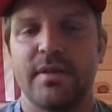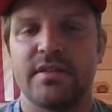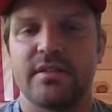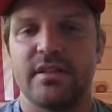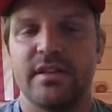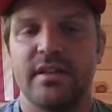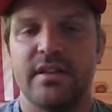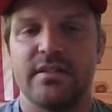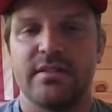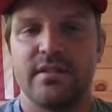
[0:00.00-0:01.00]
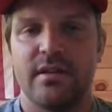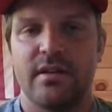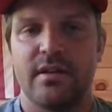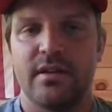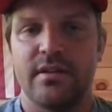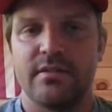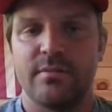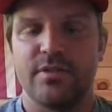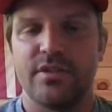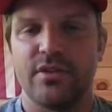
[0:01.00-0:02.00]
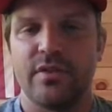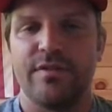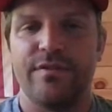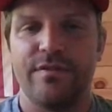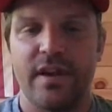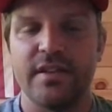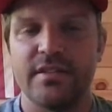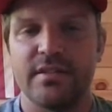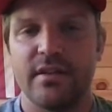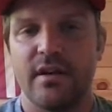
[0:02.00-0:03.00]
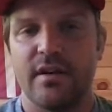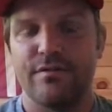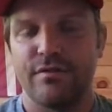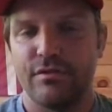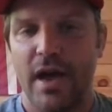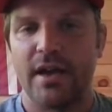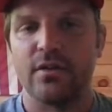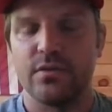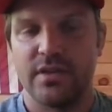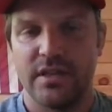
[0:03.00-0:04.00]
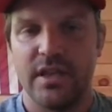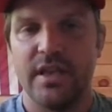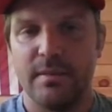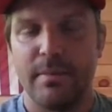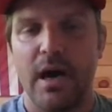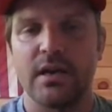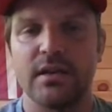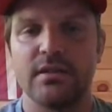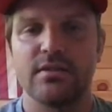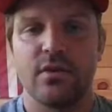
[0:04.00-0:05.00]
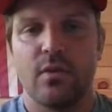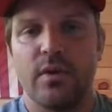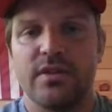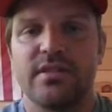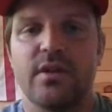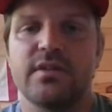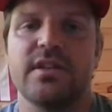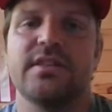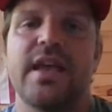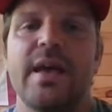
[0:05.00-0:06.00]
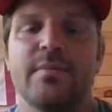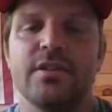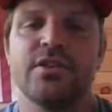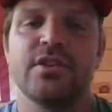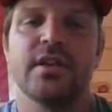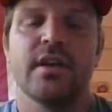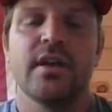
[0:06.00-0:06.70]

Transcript: basically is a material that fights free radicals in the body. So when cells get damaged,